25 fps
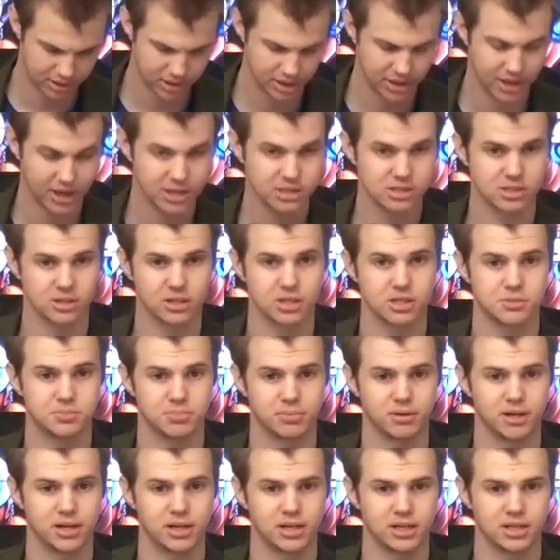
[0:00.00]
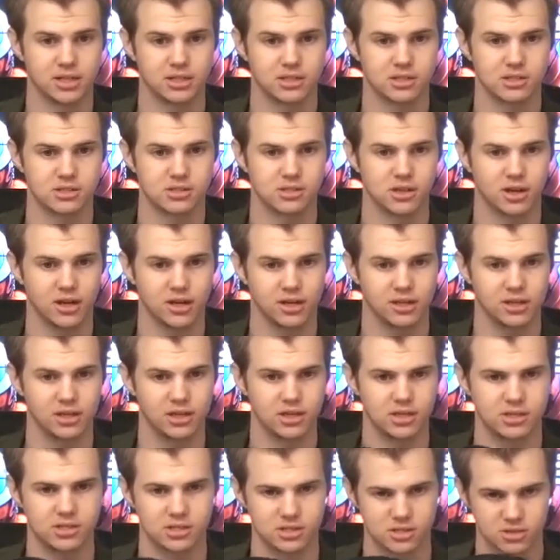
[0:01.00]
It has a nice branding in the side of the
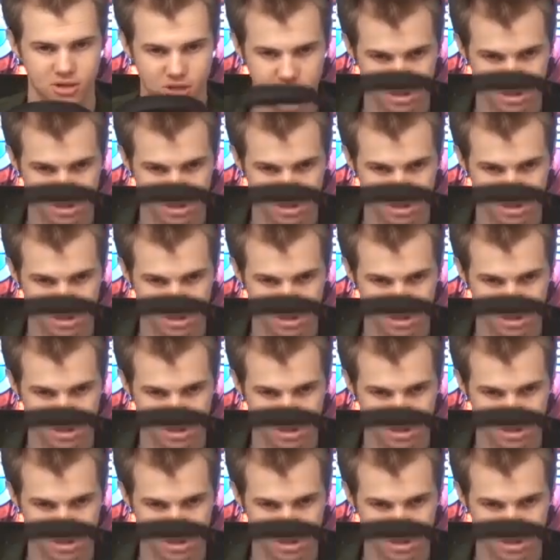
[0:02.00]
ears. These are